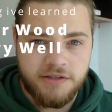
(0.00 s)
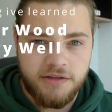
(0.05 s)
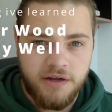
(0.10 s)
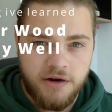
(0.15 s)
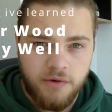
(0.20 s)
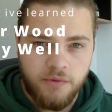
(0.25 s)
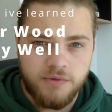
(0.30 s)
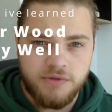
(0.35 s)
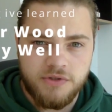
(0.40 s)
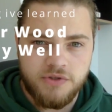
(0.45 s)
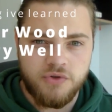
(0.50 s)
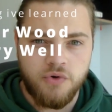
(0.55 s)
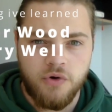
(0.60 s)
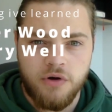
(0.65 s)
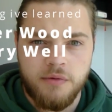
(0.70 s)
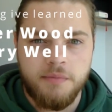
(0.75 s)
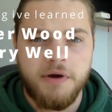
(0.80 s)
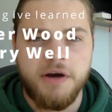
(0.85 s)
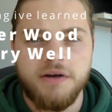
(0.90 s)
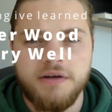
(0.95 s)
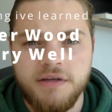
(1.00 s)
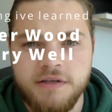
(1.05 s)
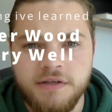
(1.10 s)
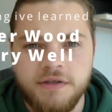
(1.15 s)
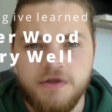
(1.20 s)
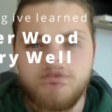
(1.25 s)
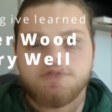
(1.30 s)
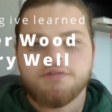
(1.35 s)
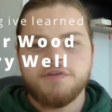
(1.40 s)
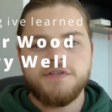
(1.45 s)
that I want to talk about is
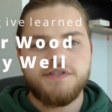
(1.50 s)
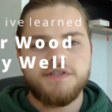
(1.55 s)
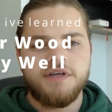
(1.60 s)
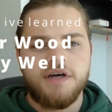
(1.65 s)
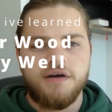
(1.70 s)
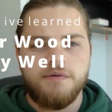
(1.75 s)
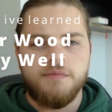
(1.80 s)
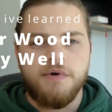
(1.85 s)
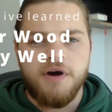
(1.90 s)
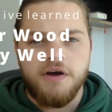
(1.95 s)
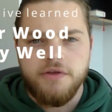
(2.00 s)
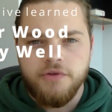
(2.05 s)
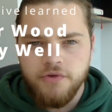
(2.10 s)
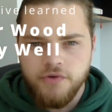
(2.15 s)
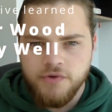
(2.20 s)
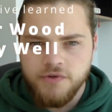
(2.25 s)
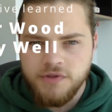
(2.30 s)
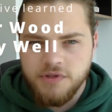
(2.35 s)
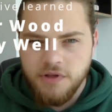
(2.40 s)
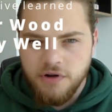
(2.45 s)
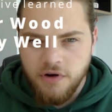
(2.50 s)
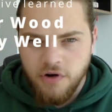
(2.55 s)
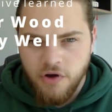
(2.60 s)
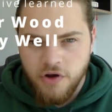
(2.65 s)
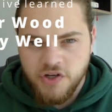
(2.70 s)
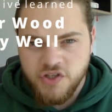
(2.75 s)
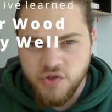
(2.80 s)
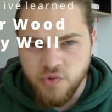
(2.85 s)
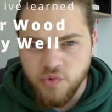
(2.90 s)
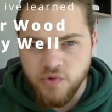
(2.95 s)
this time I used
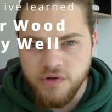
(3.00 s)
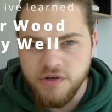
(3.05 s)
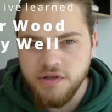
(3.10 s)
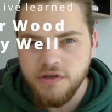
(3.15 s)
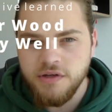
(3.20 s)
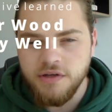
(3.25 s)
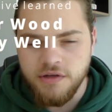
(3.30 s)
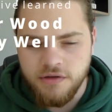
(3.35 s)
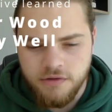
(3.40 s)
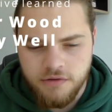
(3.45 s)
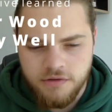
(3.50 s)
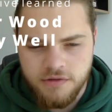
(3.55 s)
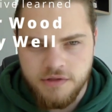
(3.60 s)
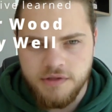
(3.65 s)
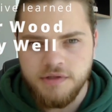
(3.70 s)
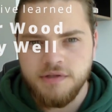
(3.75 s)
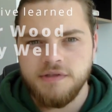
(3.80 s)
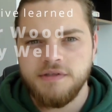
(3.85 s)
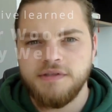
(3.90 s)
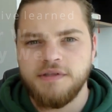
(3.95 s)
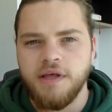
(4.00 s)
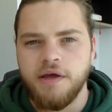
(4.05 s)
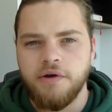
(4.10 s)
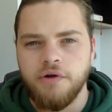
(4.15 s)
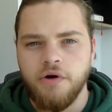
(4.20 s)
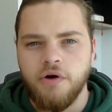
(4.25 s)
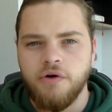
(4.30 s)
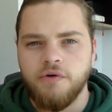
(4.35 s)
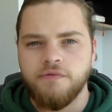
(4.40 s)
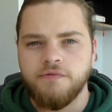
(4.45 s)
larch wood instead
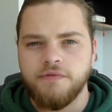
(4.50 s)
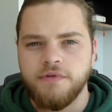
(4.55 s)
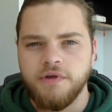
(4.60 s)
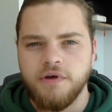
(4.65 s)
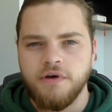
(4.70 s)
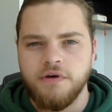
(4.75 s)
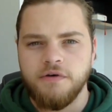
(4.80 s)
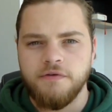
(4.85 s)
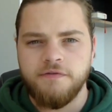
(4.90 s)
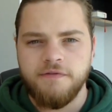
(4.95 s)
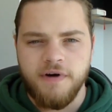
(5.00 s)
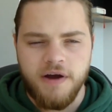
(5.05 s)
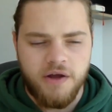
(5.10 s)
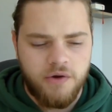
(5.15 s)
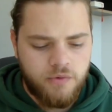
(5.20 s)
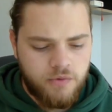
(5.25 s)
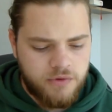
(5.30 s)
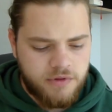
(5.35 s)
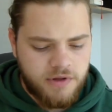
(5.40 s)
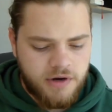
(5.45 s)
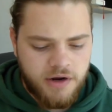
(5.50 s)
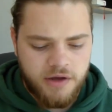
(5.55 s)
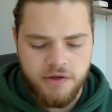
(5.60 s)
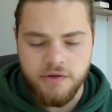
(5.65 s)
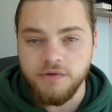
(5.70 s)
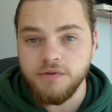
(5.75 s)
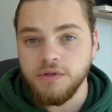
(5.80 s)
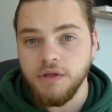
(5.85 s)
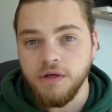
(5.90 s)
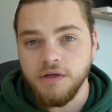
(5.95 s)
of the firewood that I
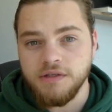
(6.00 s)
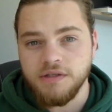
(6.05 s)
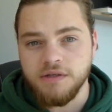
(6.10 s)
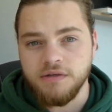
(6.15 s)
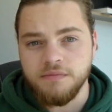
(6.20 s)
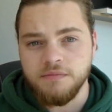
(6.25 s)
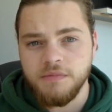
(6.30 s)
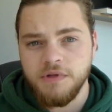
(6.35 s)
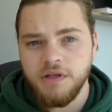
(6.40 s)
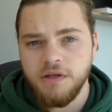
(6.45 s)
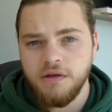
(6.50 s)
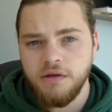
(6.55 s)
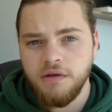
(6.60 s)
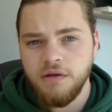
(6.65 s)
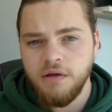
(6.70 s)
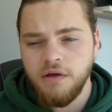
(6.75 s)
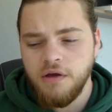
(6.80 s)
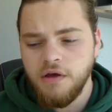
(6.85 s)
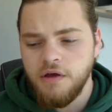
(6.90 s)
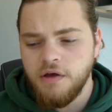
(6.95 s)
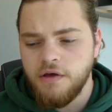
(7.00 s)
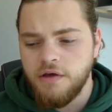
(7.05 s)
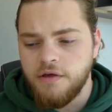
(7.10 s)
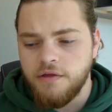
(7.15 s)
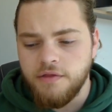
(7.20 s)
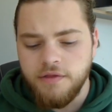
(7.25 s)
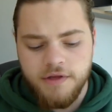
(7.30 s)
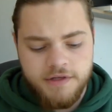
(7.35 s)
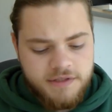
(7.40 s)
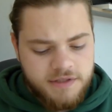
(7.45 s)
used last time.
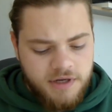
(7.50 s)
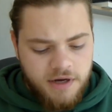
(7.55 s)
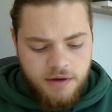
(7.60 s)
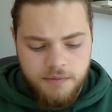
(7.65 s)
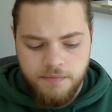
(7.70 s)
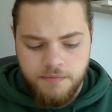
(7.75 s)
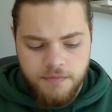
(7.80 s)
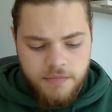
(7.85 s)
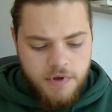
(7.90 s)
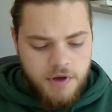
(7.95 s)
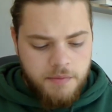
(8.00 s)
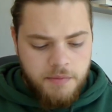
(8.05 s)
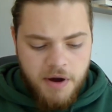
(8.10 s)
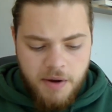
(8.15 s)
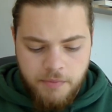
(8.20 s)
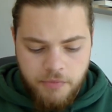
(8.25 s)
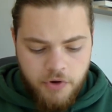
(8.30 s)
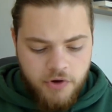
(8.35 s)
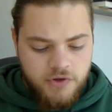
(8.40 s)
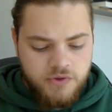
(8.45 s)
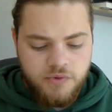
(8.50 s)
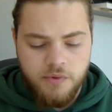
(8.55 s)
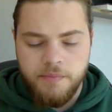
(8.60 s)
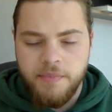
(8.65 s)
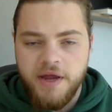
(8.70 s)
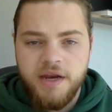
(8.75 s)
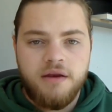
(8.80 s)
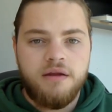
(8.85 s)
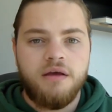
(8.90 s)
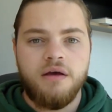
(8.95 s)
This time my bows were
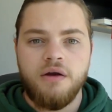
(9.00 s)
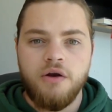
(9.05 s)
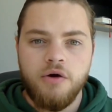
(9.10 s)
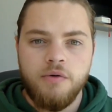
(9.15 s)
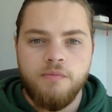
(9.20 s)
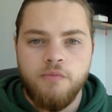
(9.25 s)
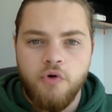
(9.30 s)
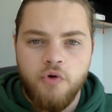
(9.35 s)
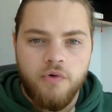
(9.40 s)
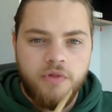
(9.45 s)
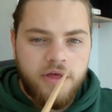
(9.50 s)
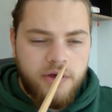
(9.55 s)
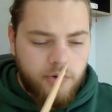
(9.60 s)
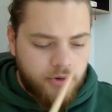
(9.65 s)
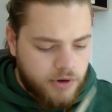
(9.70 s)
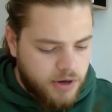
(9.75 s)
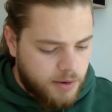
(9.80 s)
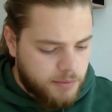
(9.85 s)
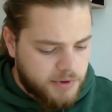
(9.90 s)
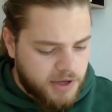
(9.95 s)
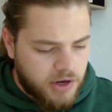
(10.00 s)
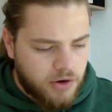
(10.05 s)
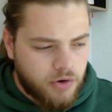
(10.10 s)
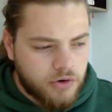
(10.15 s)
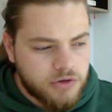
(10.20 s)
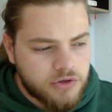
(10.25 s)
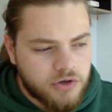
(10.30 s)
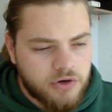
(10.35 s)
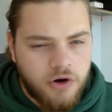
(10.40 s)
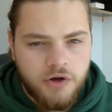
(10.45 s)
bending a lot more, they were coming a
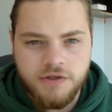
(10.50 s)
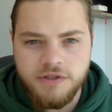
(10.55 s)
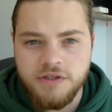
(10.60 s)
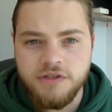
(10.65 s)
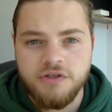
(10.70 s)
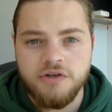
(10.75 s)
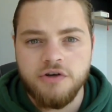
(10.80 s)
lot closer to